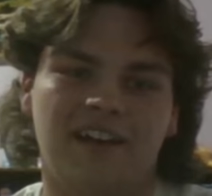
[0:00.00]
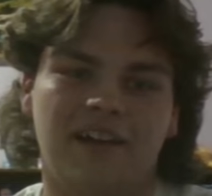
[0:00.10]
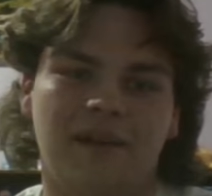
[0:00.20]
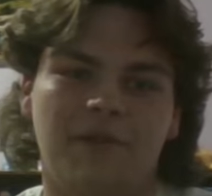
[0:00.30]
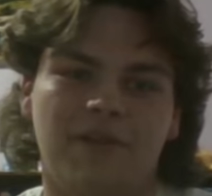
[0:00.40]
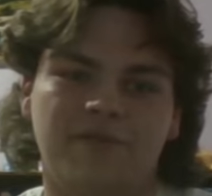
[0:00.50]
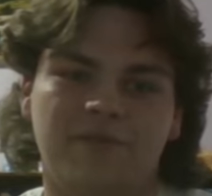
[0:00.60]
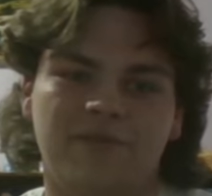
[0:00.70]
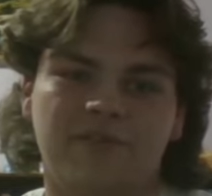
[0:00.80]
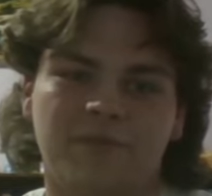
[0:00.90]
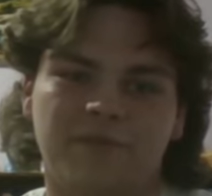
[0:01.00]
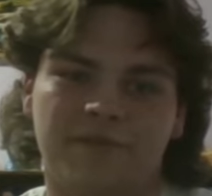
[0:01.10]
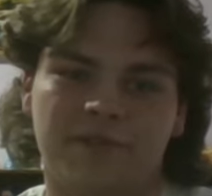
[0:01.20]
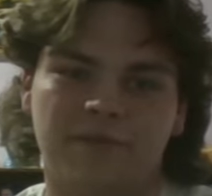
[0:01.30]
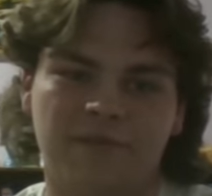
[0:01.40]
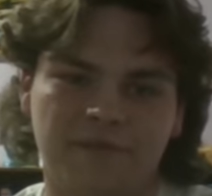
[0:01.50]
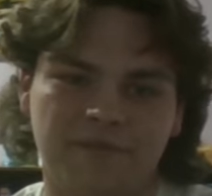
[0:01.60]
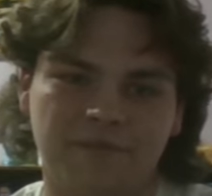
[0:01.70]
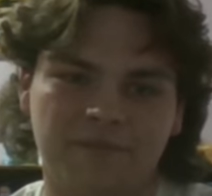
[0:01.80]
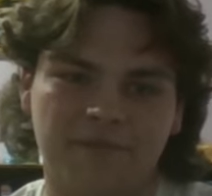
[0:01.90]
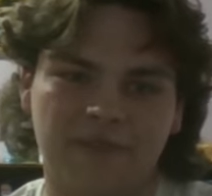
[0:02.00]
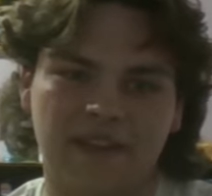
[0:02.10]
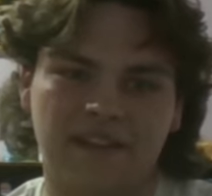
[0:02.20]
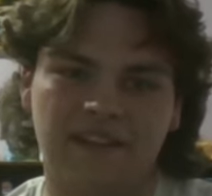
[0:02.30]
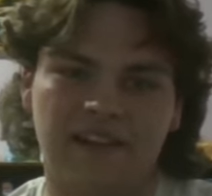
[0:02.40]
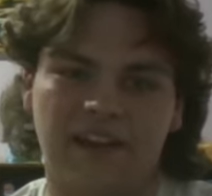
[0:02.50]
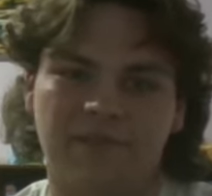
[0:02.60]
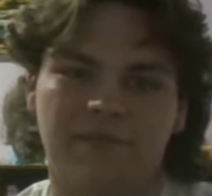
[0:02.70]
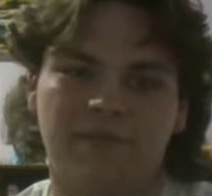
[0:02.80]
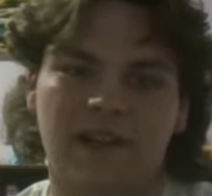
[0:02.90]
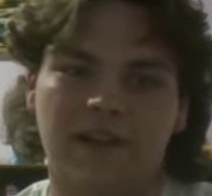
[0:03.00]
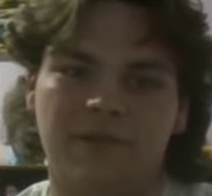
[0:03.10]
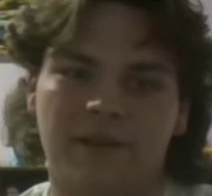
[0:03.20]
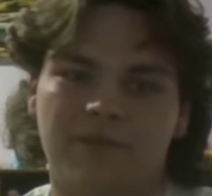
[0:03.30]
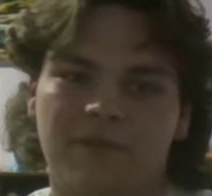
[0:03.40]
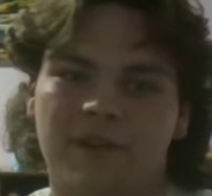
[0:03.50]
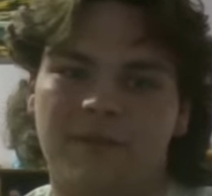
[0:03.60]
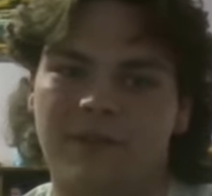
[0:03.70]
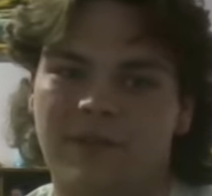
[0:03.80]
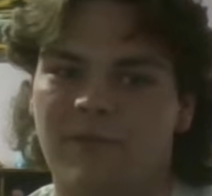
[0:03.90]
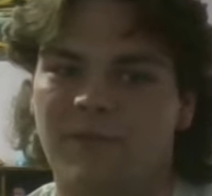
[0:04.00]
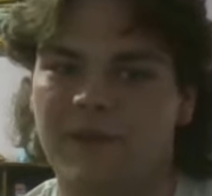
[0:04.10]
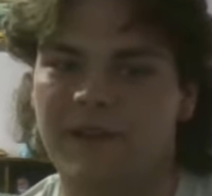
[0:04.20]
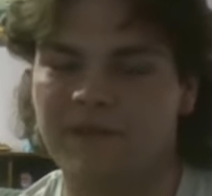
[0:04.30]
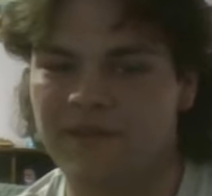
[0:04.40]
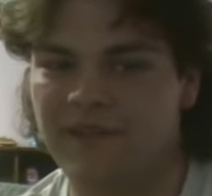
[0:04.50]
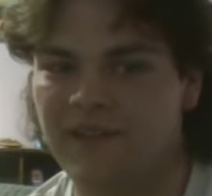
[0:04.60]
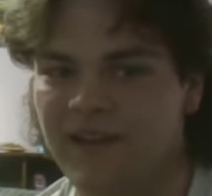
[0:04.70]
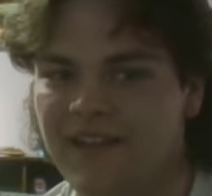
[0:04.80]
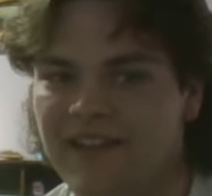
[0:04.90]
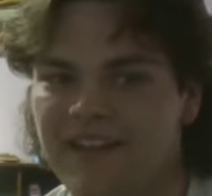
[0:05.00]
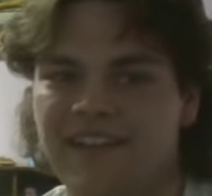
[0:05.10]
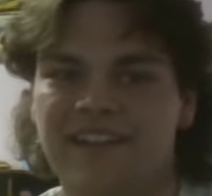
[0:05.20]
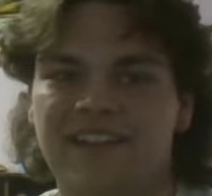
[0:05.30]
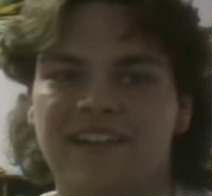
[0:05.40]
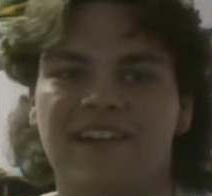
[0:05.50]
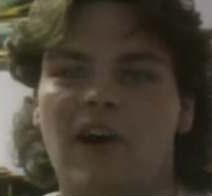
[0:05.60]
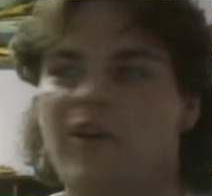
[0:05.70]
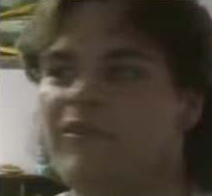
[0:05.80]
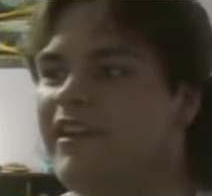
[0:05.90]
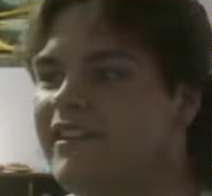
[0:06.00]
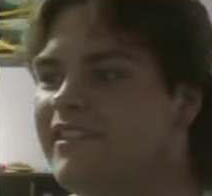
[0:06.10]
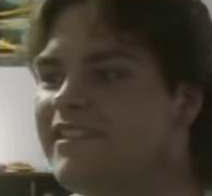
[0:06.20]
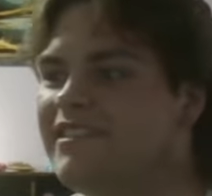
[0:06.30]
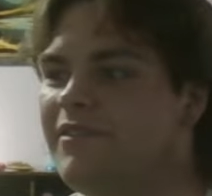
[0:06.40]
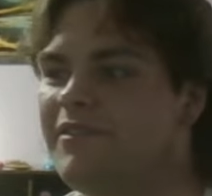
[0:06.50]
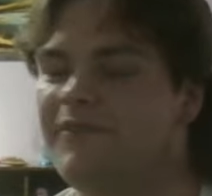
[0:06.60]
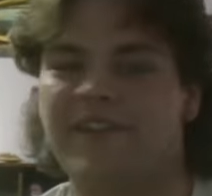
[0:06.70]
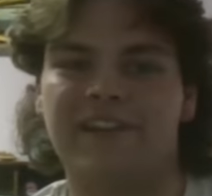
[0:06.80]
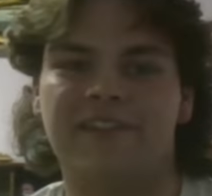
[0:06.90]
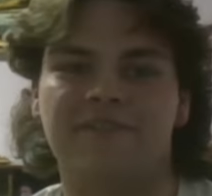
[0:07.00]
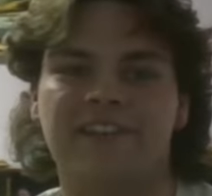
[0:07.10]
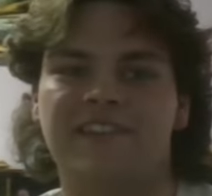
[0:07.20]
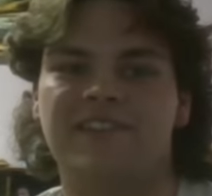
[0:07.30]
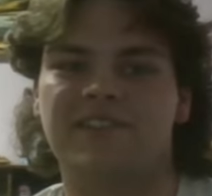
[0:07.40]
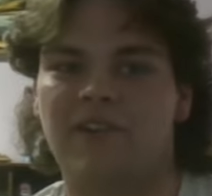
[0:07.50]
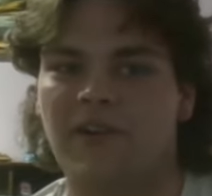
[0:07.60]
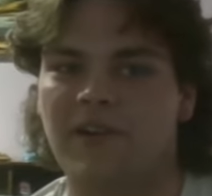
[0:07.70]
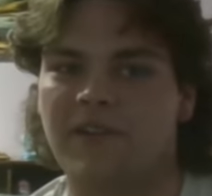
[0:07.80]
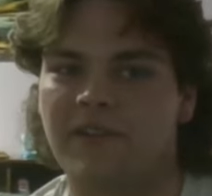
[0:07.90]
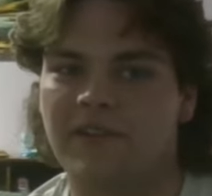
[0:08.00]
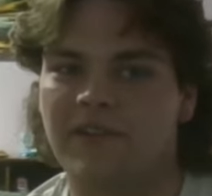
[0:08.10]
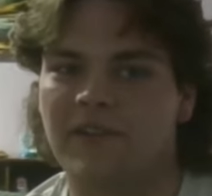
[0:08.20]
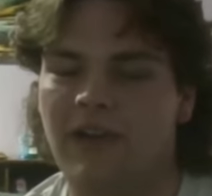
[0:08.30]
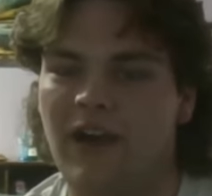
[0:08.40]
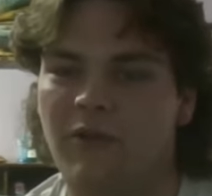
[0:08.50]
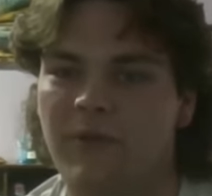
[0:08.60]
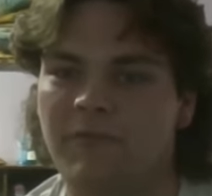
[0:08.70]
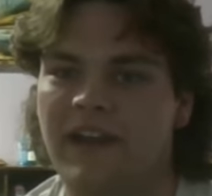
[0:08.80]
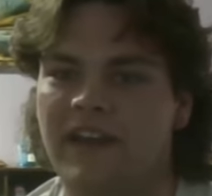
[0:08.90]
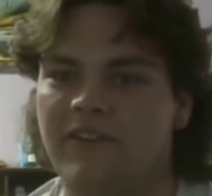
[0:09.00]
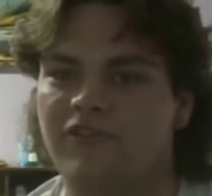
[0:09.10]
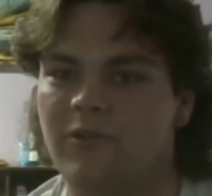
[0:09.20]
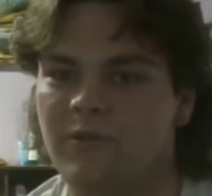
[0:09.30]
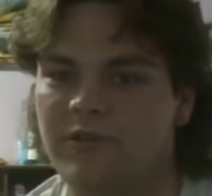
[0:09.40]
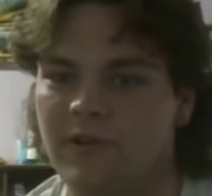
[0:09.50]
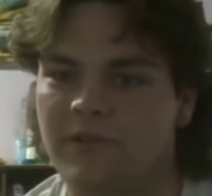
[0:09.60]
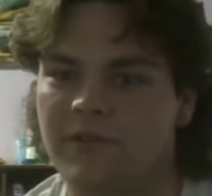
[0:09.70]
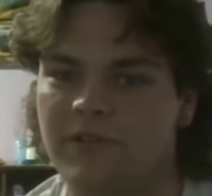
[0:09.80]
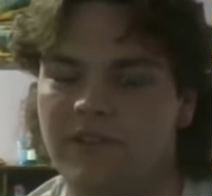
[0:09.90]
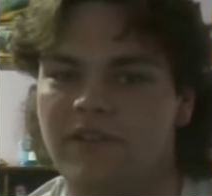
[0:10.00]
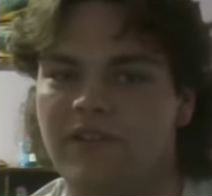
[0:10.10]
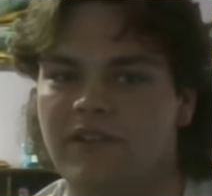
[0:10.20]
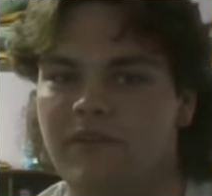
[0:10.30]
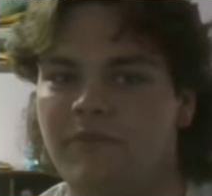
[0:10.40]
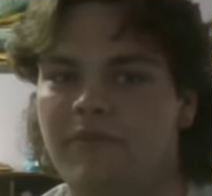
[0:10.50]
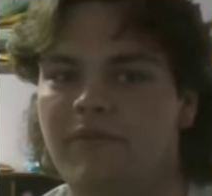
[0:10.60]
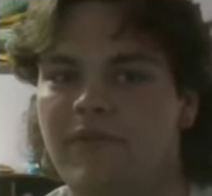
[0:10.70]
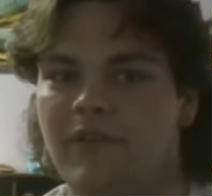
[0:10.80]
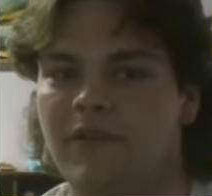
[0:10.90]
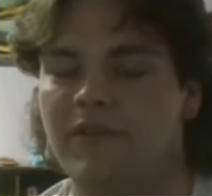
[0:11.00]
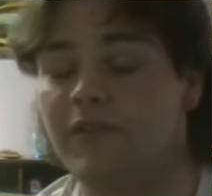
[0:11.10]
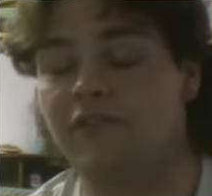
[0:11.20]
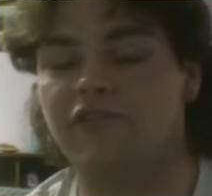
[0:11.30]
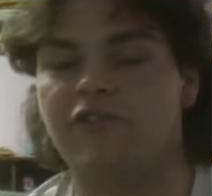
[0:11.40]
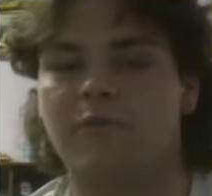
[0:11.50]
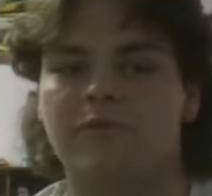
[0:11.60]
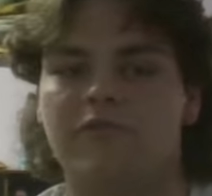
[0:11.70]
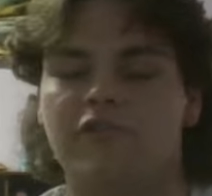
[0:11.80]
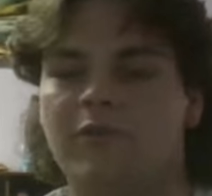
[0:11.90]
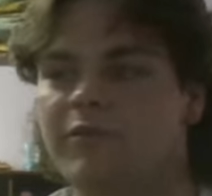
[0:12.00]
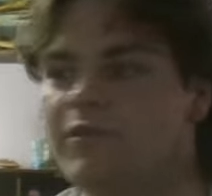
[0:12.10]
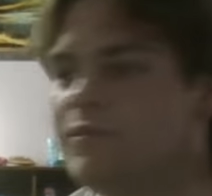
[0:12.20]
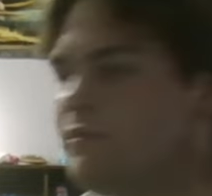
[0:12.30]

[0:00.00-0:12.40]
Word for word: above Joseph though. no, I'd I'd rather do him than the old man. fine. Alrighty, this is our definitive list on how we rank the Joestars or the Joe Joes